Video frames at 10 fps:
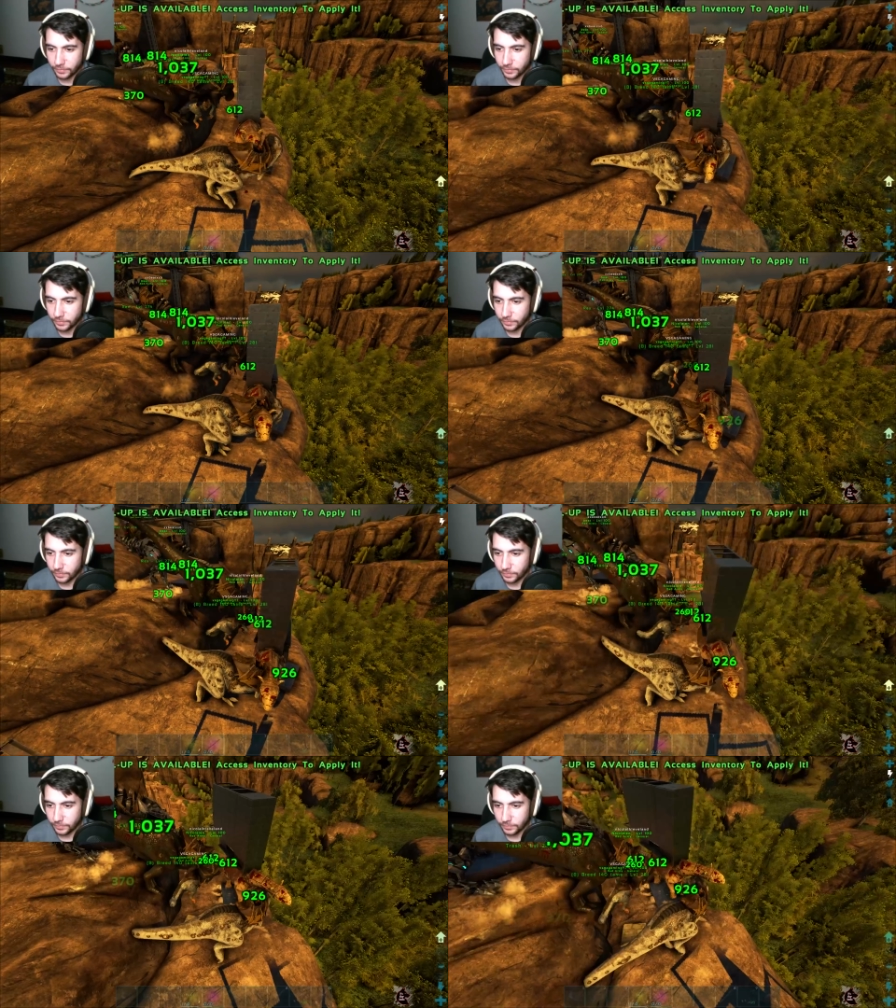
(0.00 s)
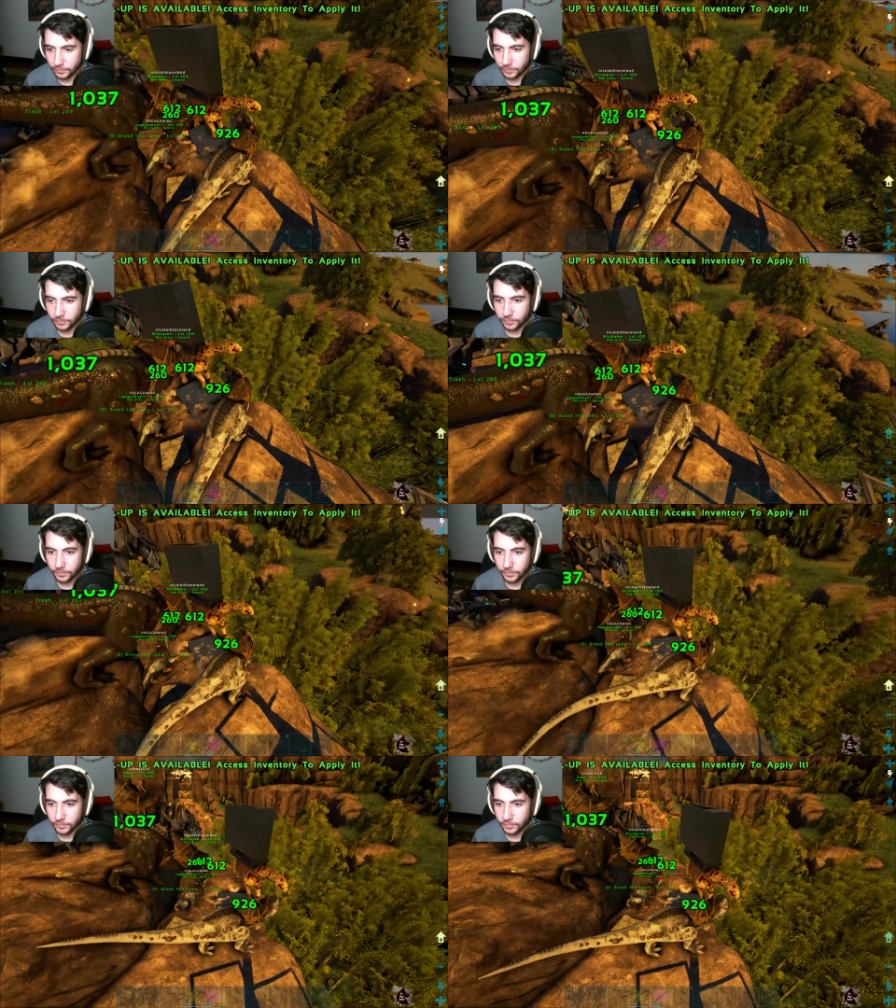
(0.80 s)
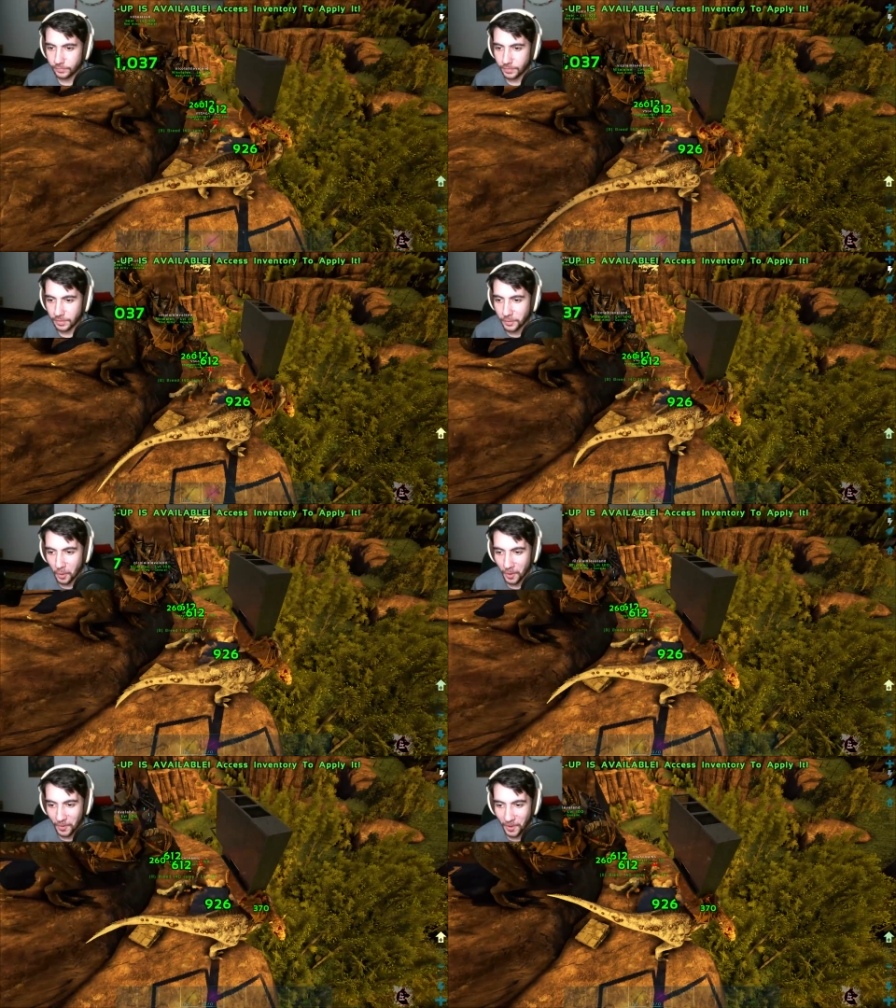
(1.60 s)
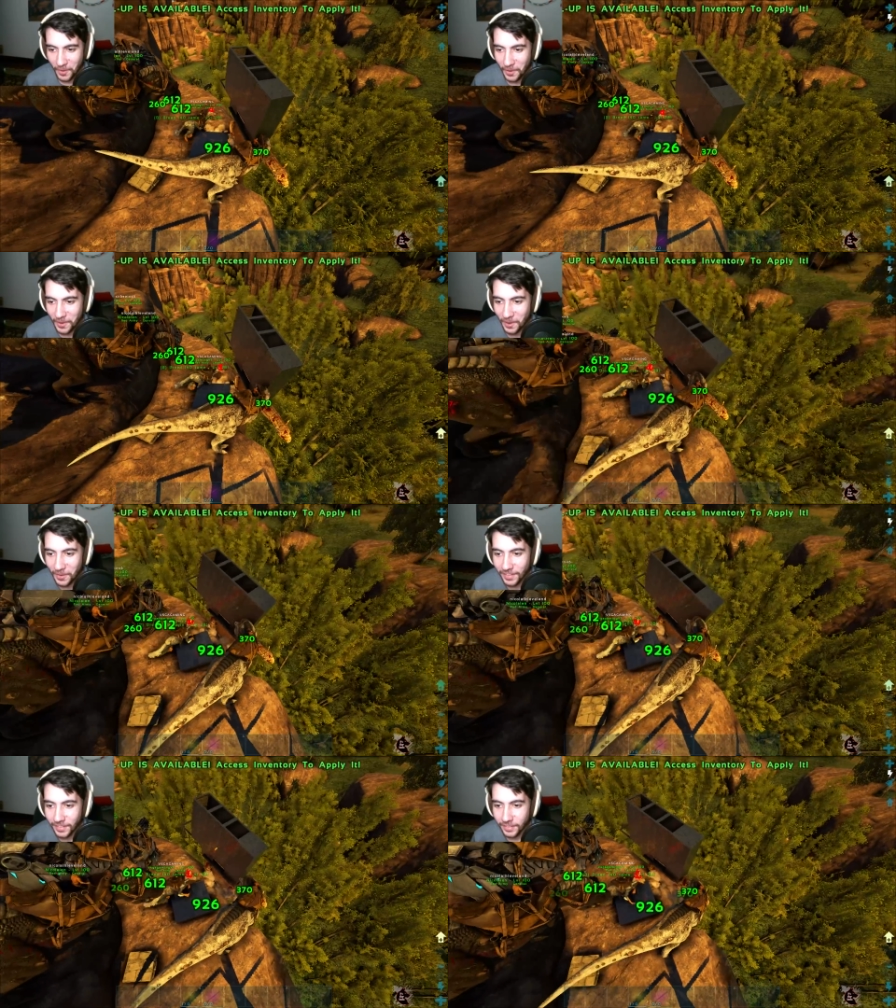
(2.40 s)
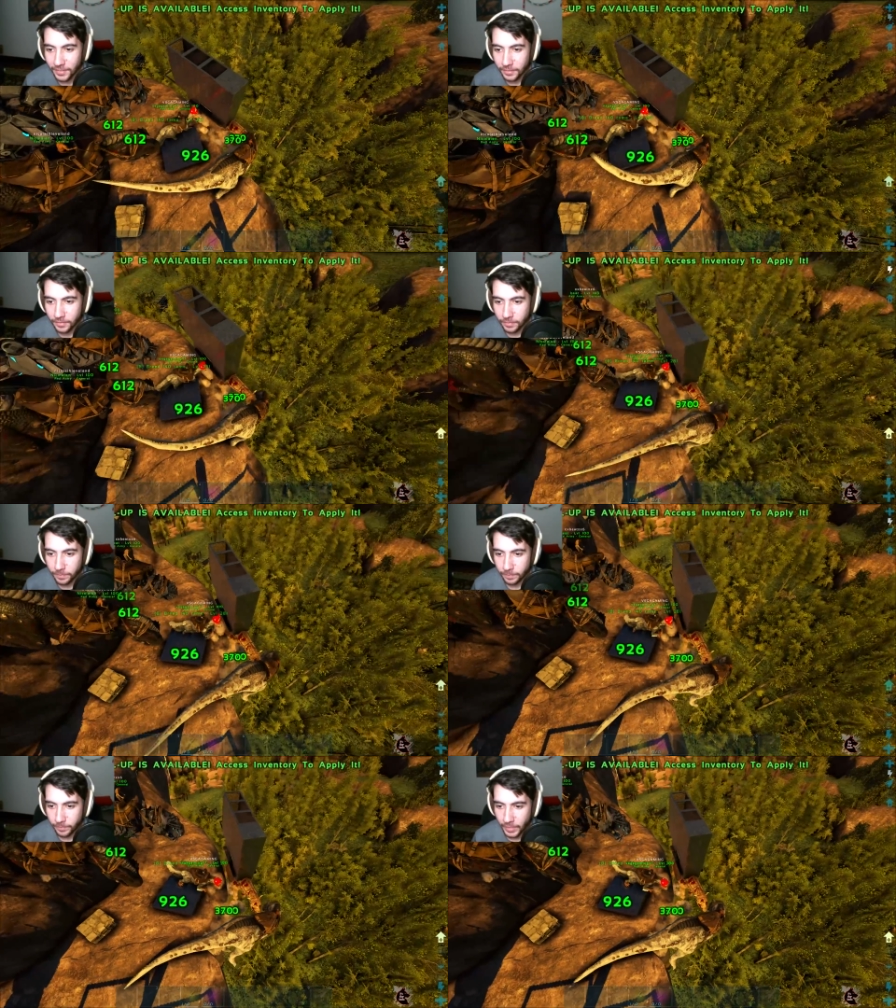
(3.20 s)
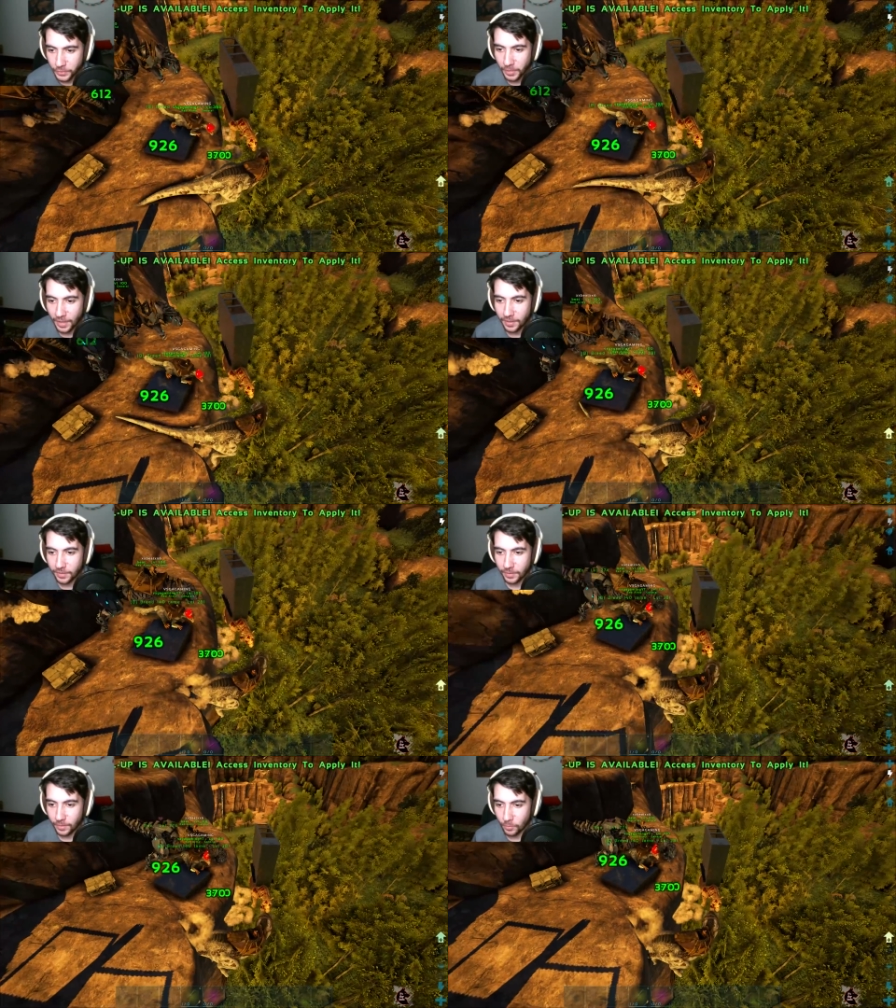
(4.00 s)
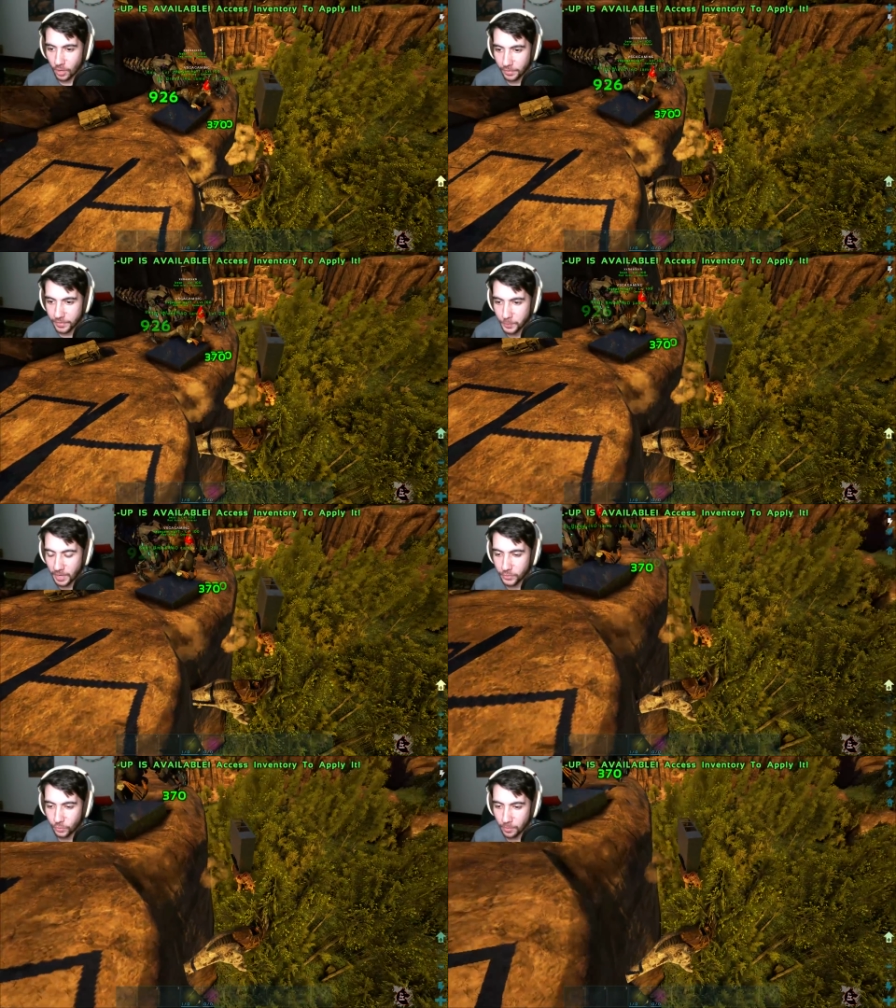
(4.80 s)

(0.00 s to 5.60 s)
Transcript: I think there's people go, inside. Go, go, go, there's go, people go. inside the base. That's okay. We're all in this parasaur.